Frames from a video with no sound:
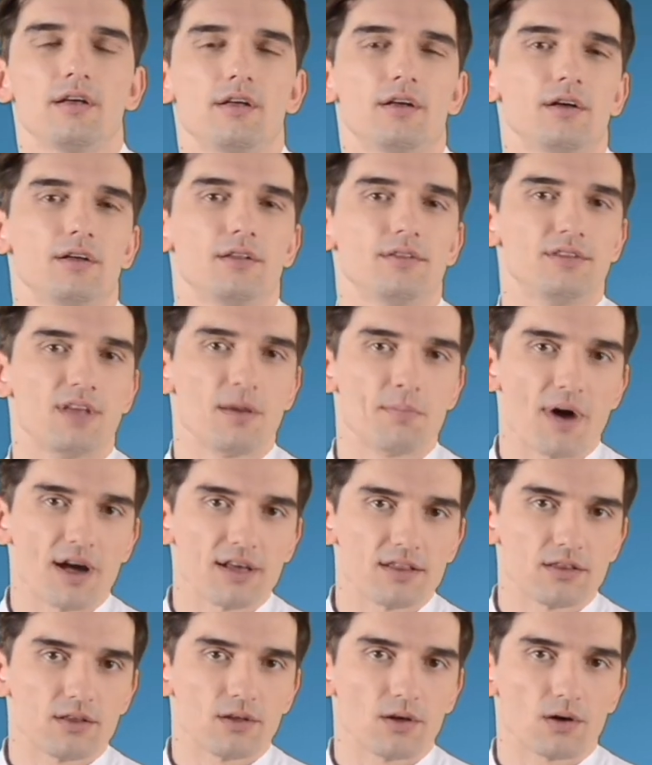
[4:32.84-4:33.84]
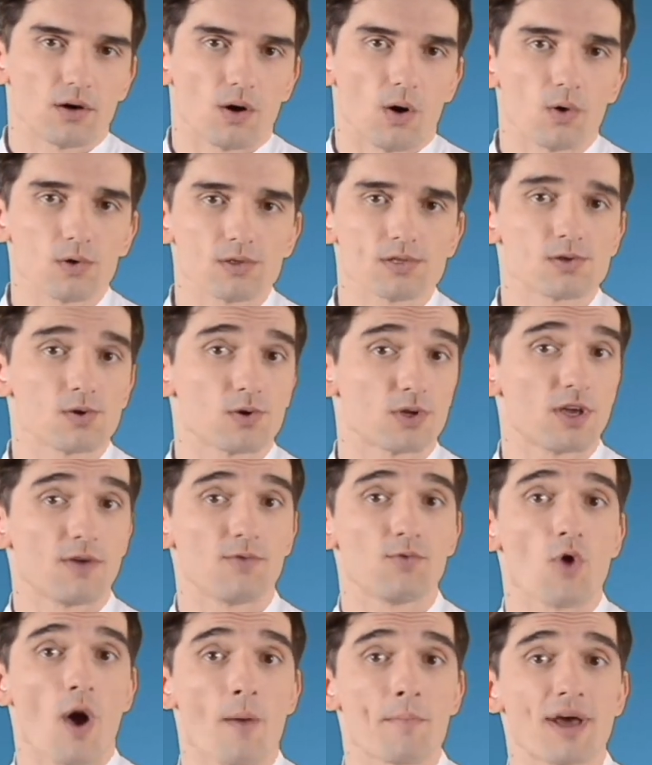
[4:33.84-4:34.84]
They might also give you
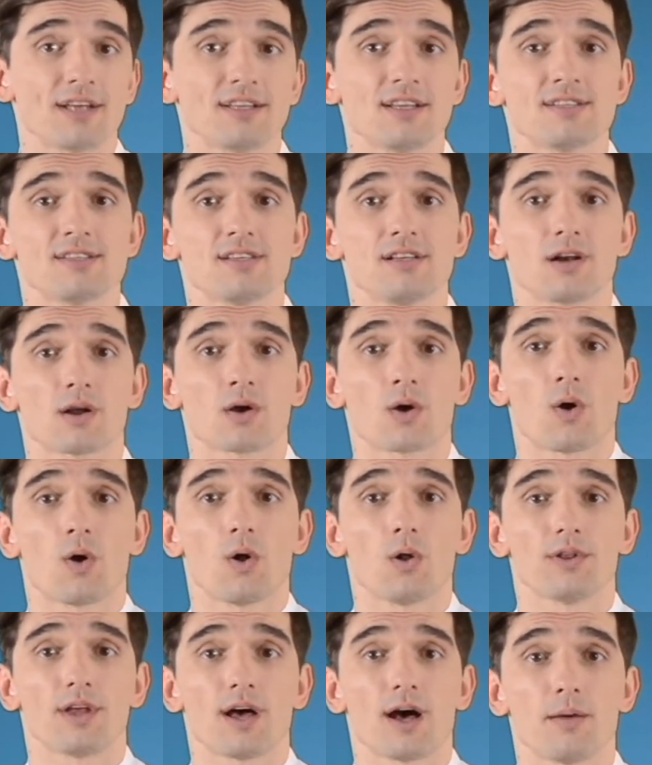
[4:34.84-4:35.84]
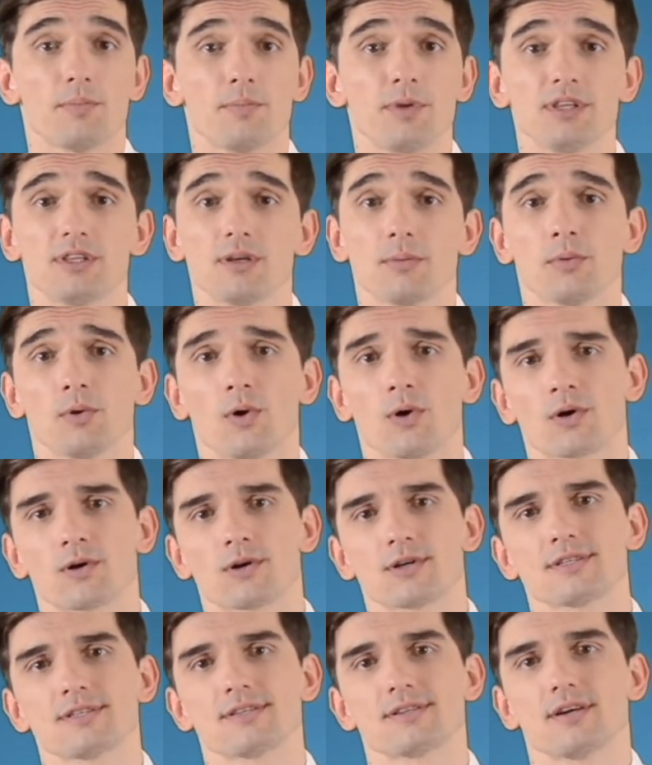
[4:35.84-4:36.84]
a medicine called beta
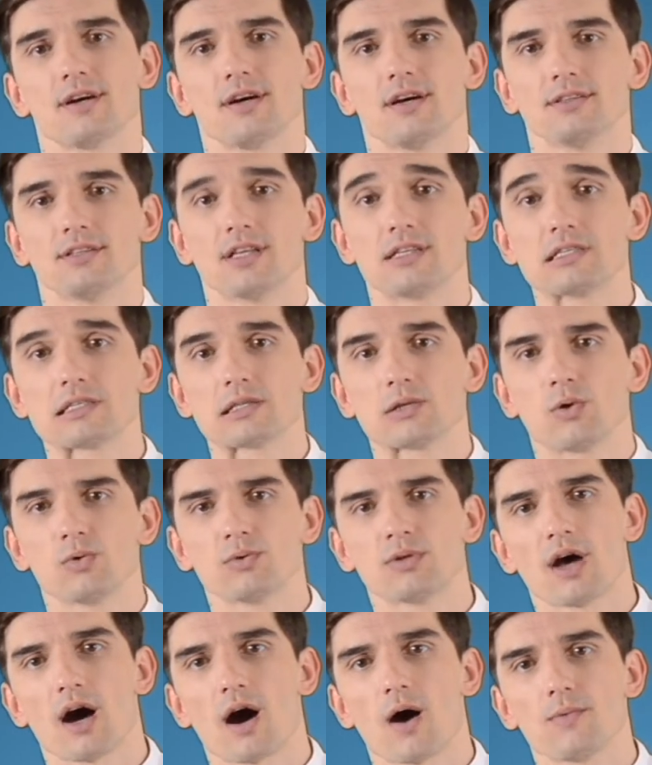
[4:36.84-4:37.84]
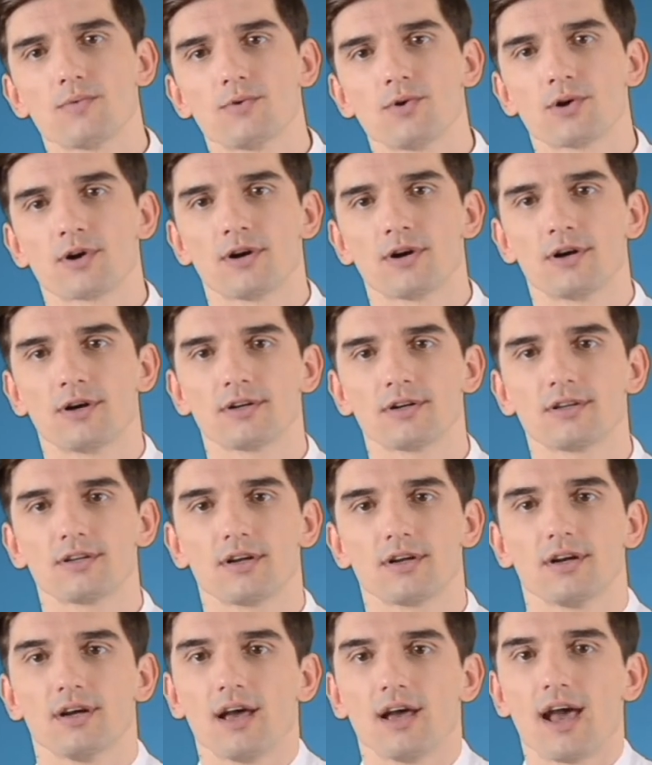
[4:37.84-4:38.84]
blockers that slow down your heart
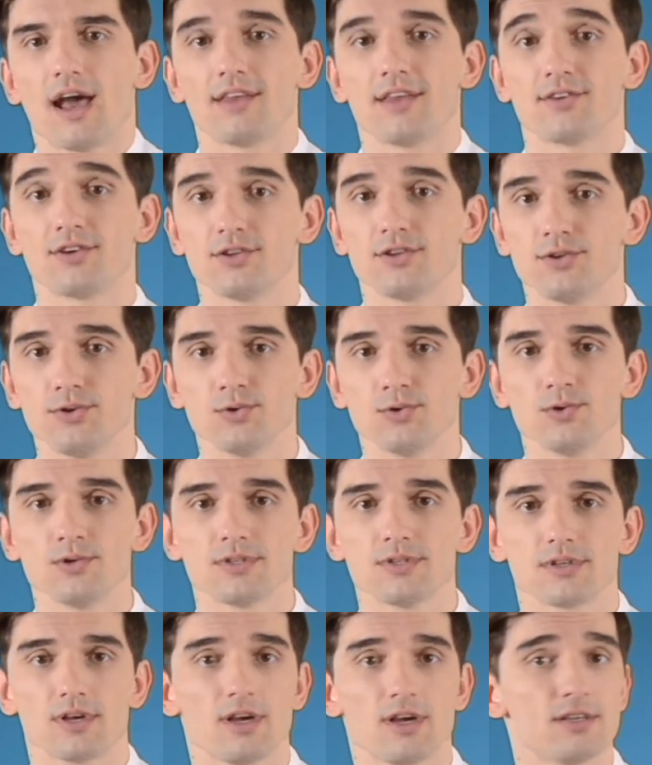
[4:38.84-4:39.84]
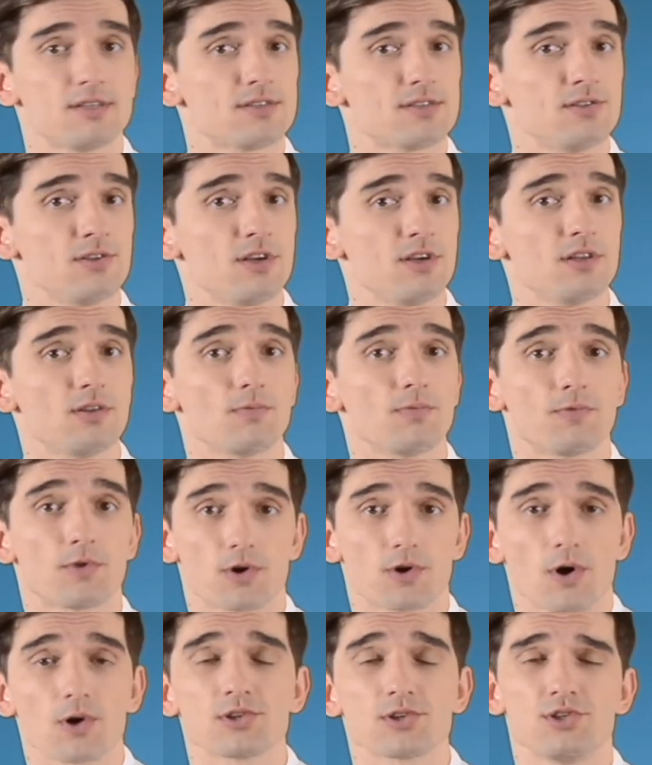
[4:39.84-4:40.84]
and reduce its need for
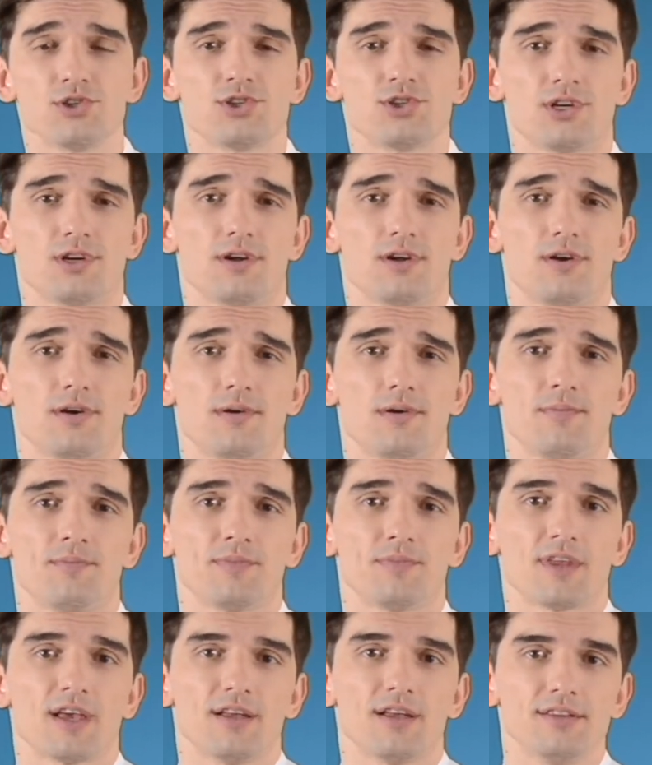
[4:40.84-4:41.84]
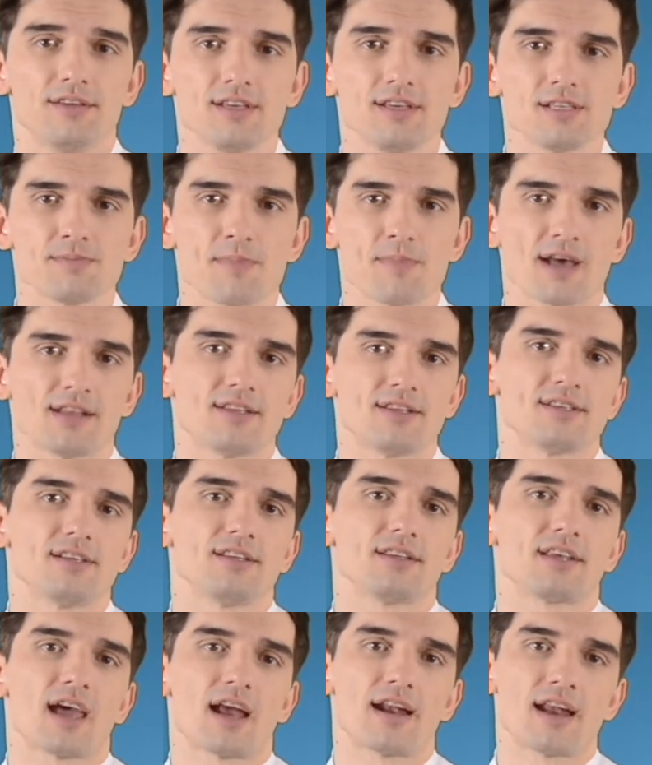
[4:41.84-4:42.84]
oxygen. This medicine
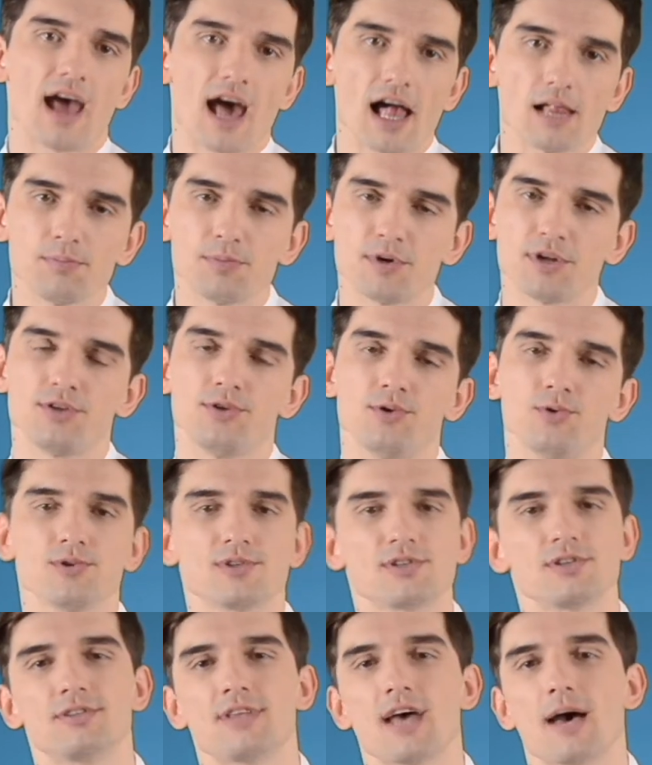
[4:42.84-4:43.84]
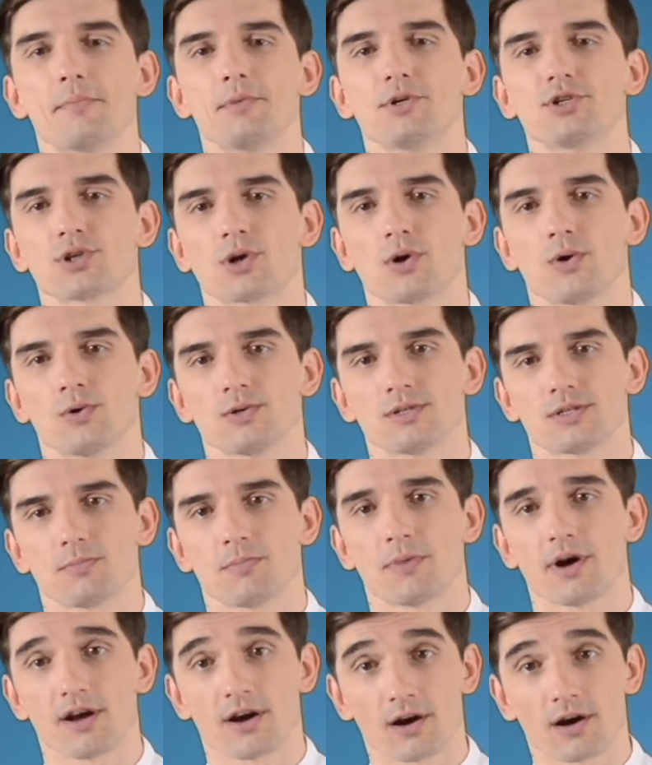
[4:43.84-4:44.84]
can help reduce the damage caused by
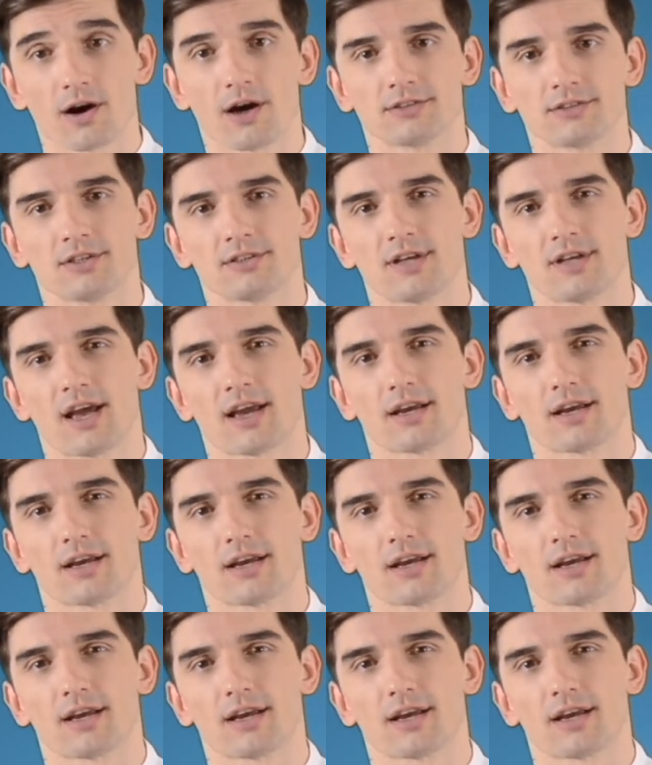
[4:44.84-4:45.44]
a heart attack.